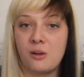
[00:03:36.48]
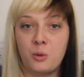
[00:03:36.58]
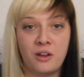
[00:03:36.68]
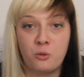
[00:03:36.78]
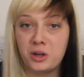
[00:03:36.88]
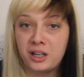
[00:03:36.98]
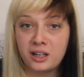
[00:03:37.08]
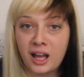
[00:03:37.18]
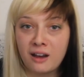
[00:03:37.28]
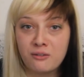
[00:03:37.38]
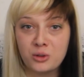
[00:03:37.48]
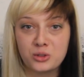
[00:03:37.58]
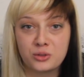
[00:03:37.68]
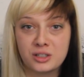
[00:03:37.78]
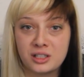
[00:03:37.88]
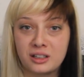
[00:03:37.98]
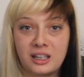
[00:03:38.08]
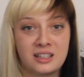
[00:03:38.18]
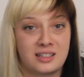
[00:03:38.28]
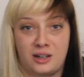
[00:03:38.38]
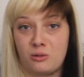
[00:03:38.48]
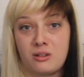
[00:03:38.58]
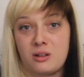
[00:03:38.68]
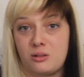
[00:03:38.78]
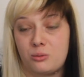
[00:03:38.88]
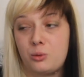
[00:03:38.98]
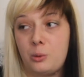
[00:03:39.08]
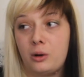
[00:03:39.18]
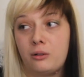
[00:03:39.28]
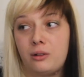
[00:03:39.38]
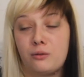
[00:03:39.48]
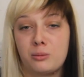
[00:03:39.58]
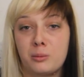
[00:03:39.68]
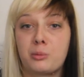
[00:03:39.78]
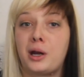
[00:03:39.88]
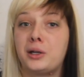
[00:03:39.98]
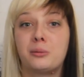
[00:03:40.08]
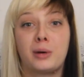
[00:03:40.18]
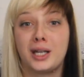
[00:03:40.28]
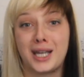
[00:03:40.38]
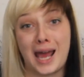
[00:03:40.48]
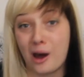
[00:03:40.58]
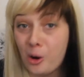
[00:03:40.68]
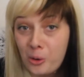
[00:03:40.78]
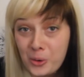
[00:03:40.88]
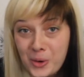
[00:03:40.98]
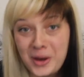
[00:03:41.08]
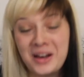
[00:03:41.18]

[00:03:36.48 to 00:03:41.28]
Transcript: if we didn't have those fertility tests, I don't think we would have even been pregnant by now.